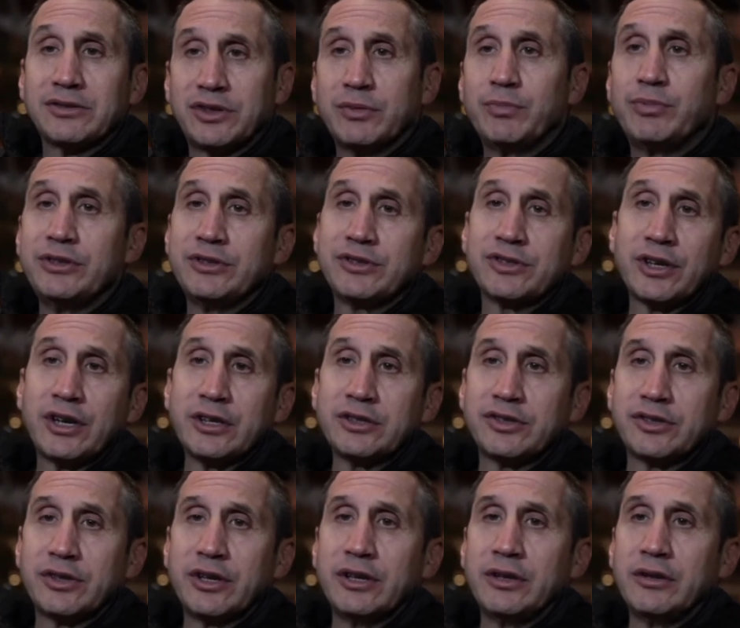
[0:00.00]
to be
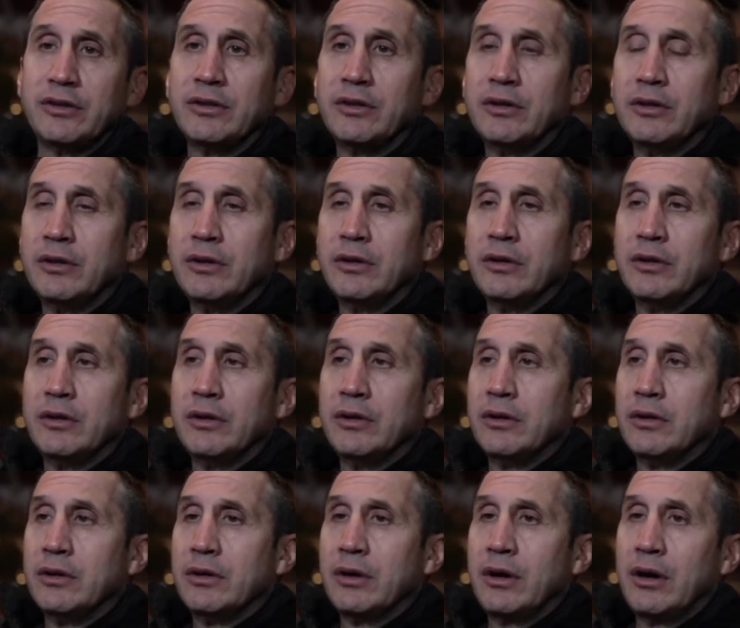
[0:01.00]
such that
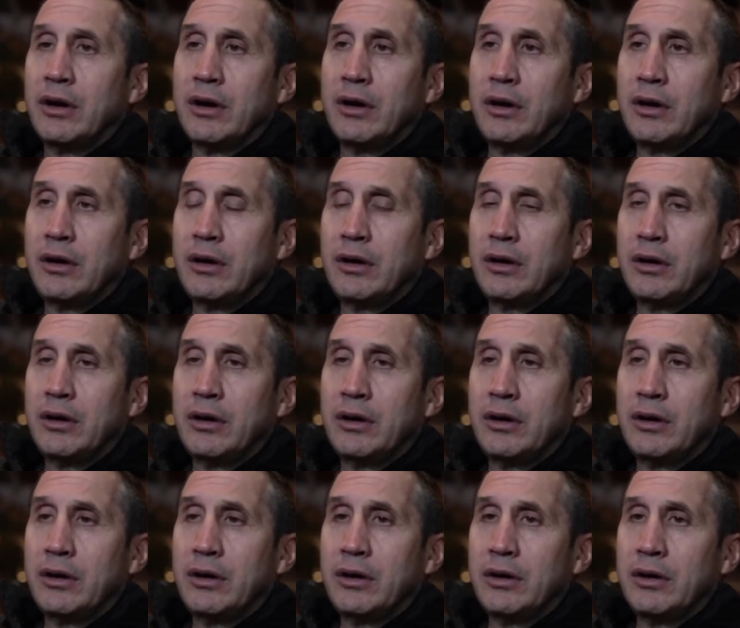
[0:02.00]

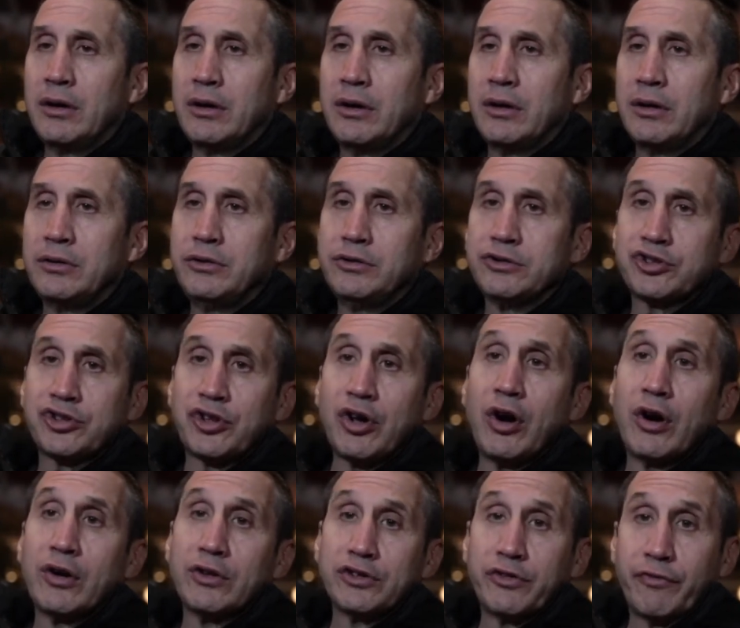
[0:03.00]
your
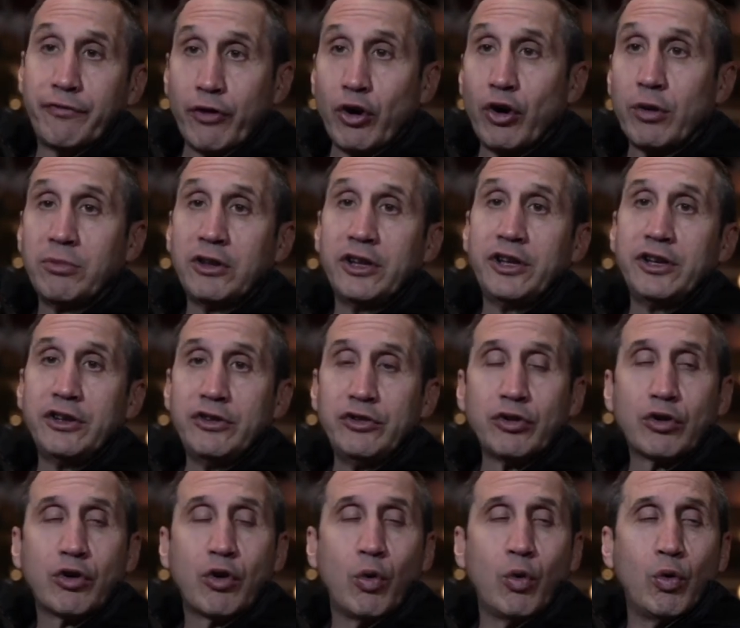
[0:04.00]
star is firmly in
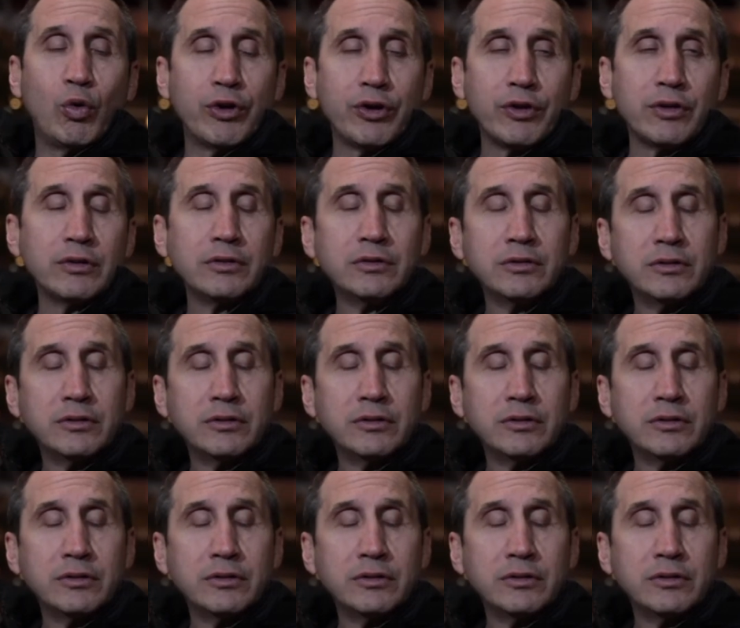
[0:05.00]
your corner.